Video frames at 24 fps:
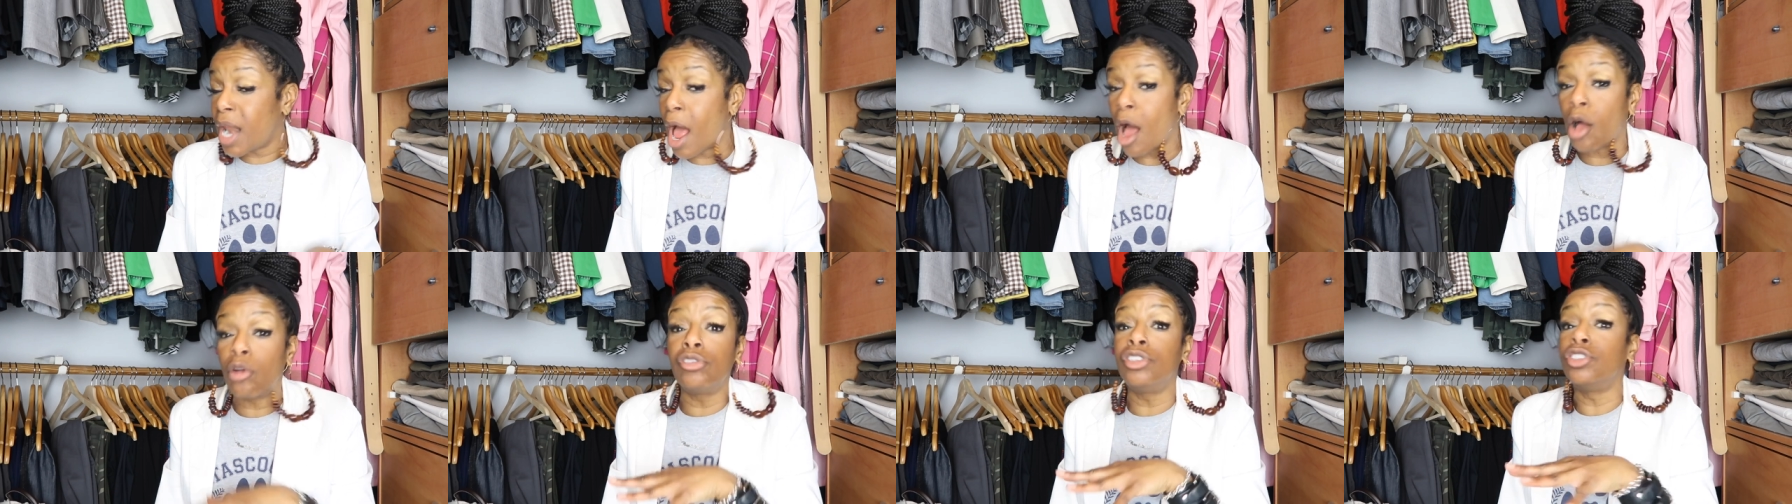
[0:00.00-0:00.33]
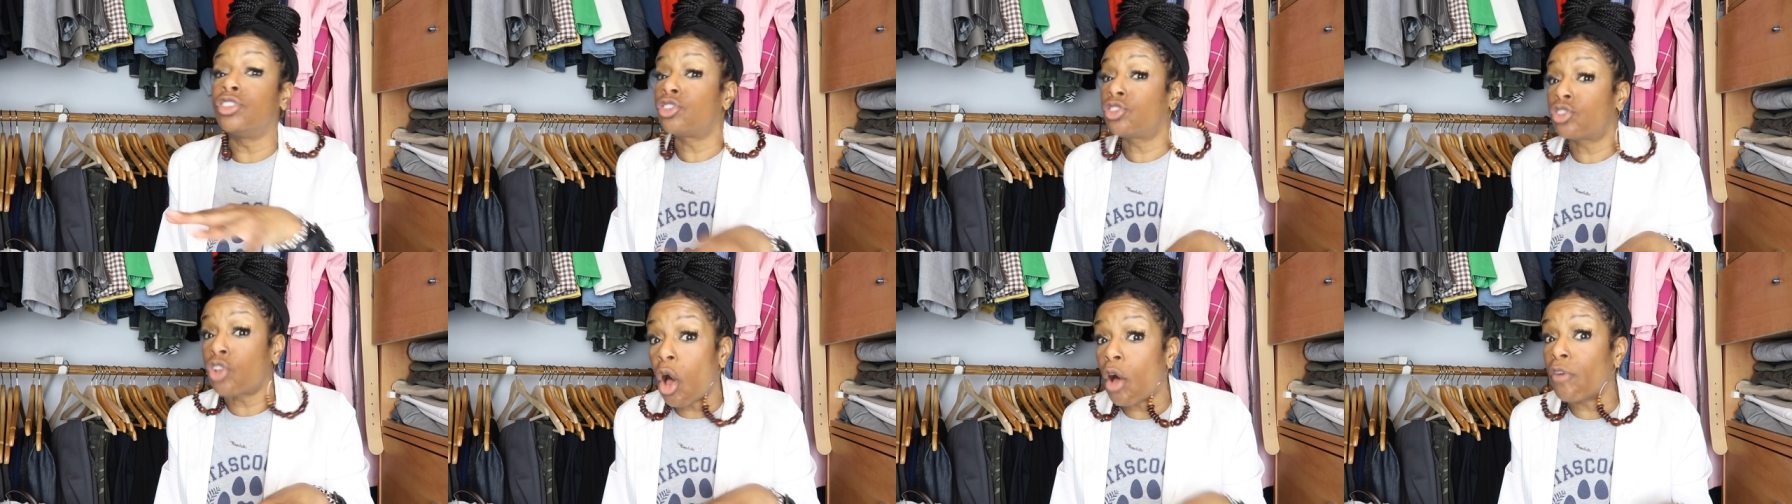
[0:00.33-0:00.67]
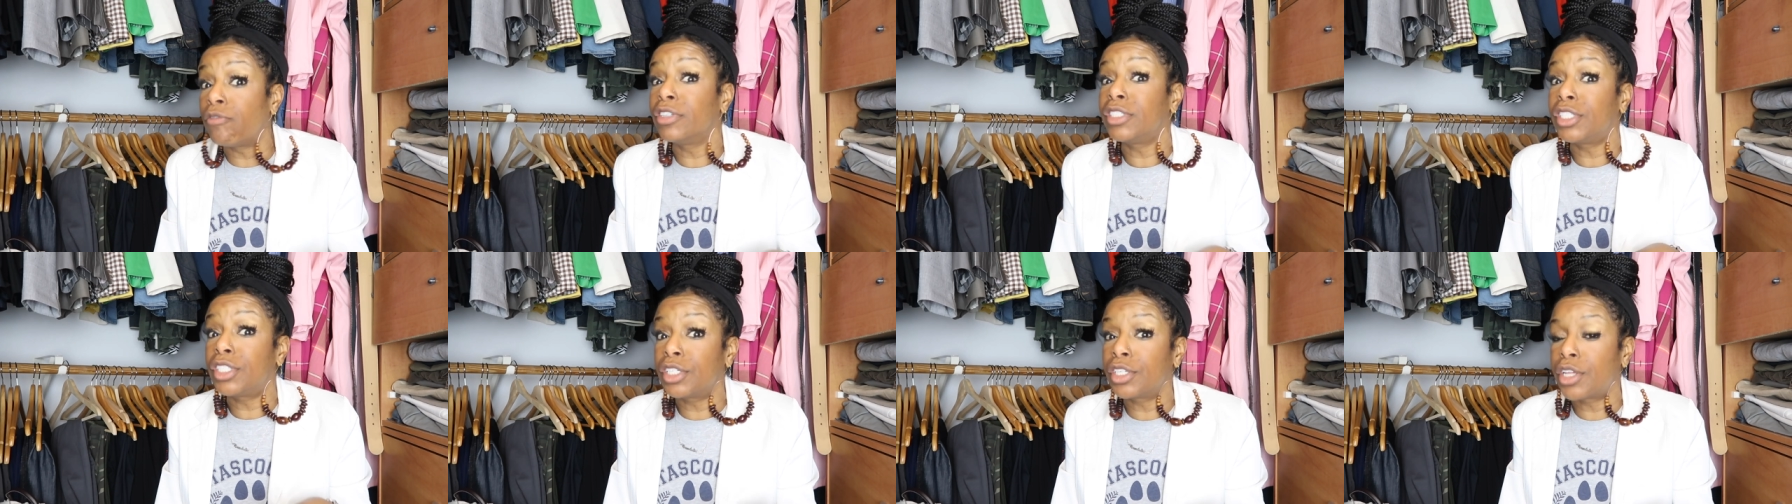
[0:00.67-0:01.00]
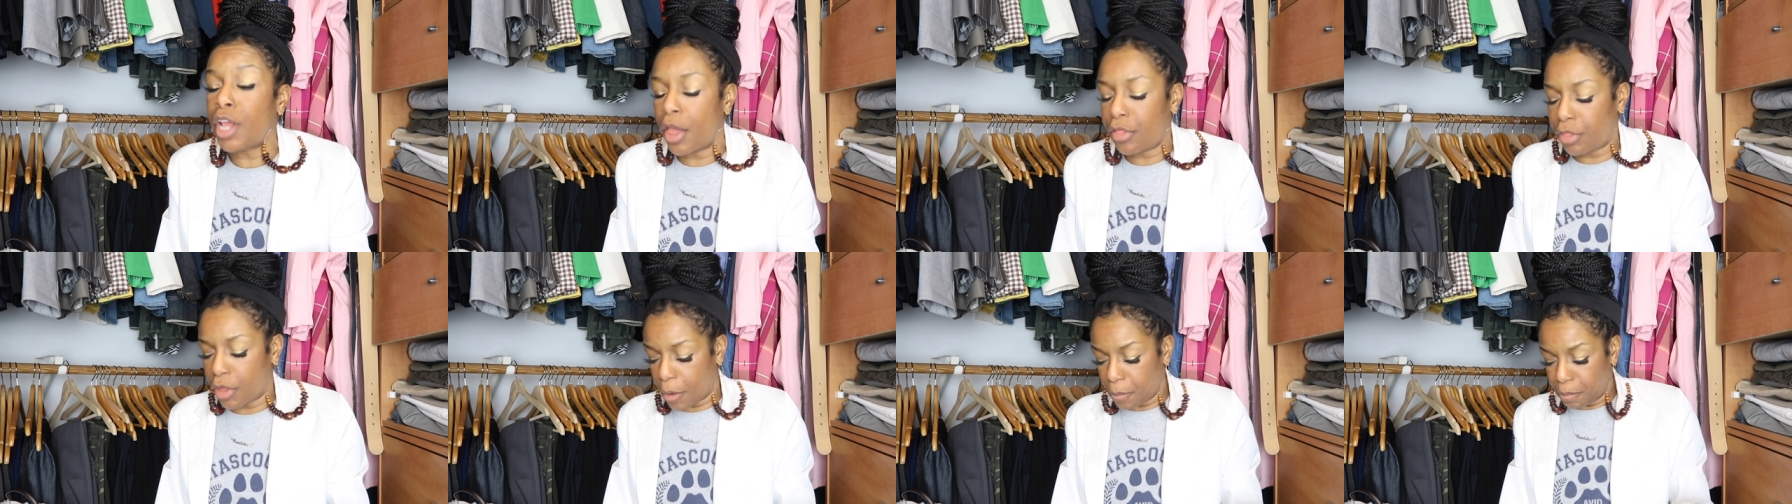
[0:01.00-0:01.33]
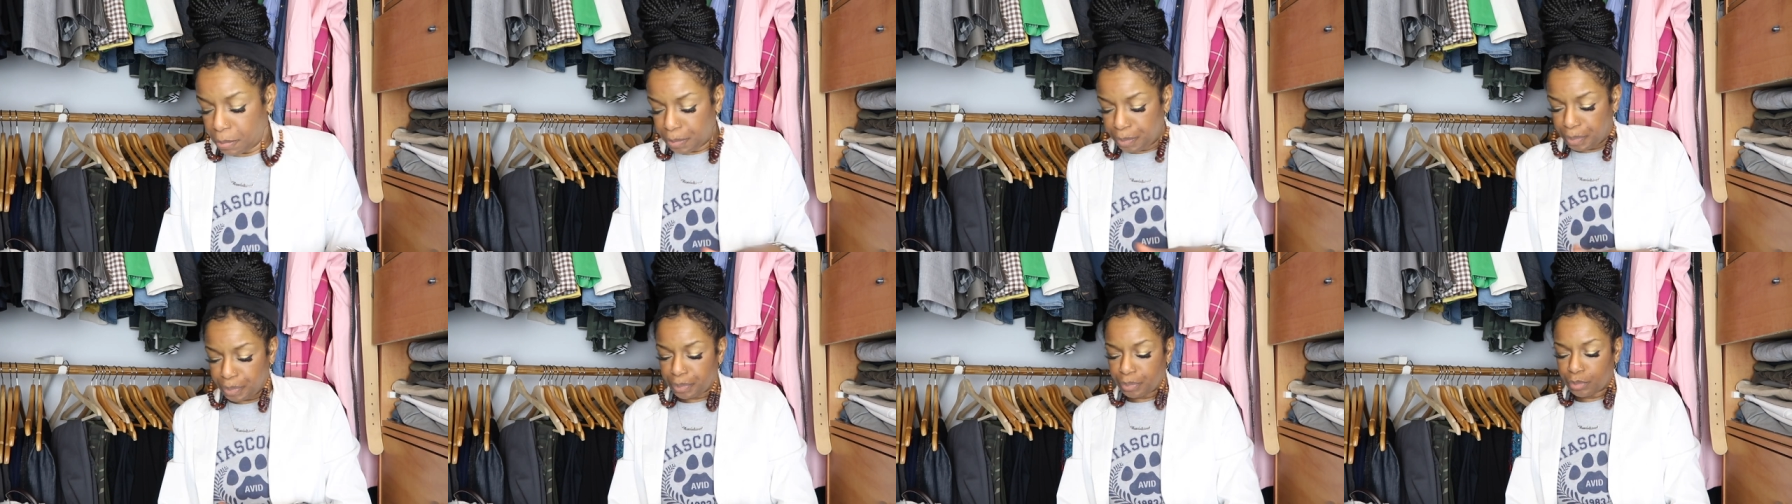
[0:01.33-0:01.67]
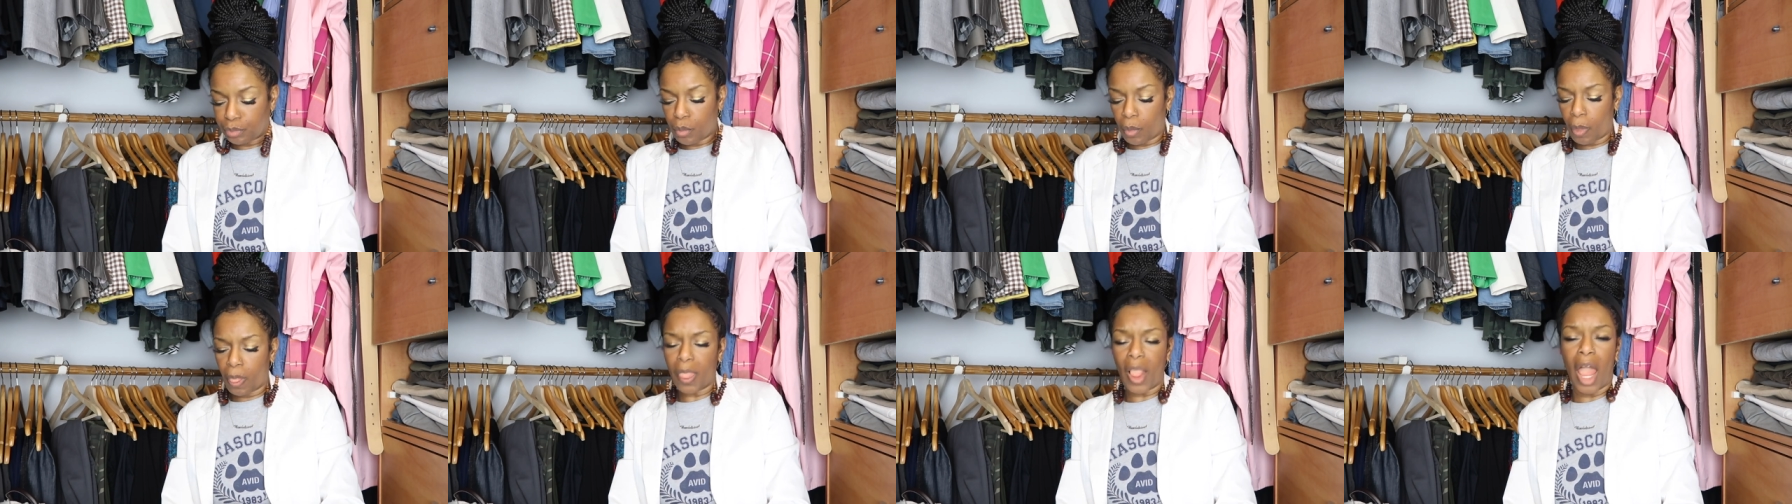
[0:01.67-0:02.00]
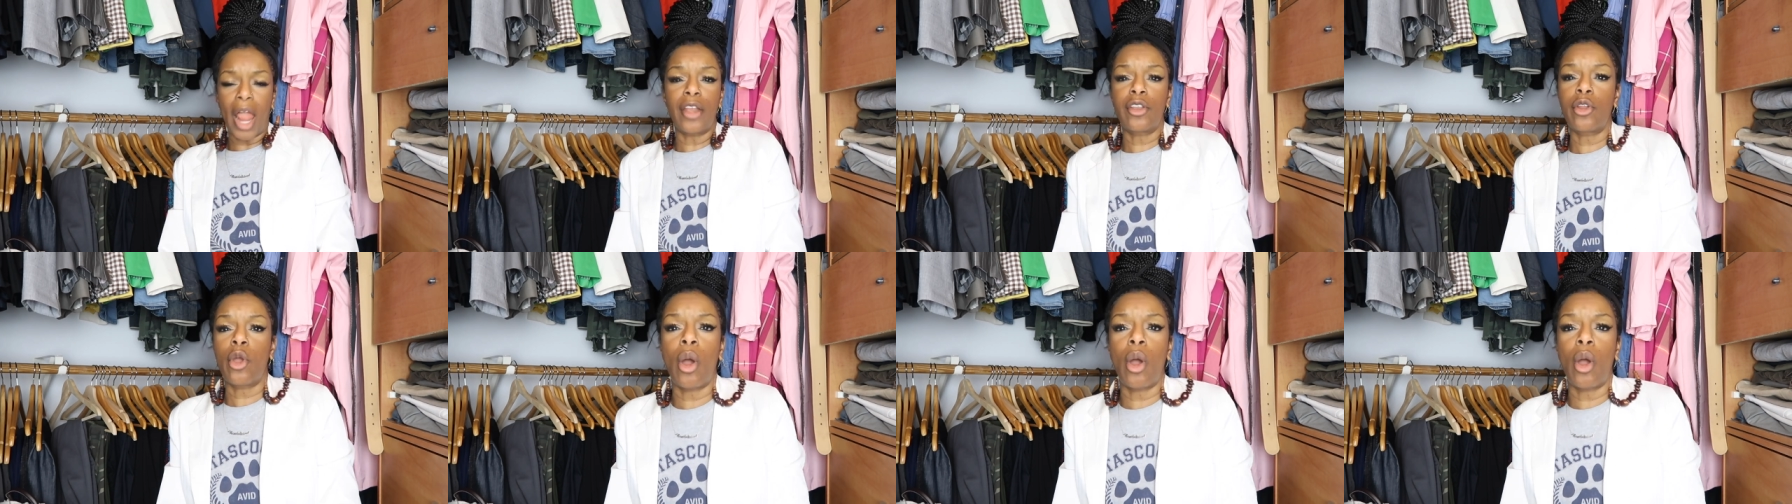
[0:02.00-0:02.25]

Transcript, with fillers: it out and solve it together. I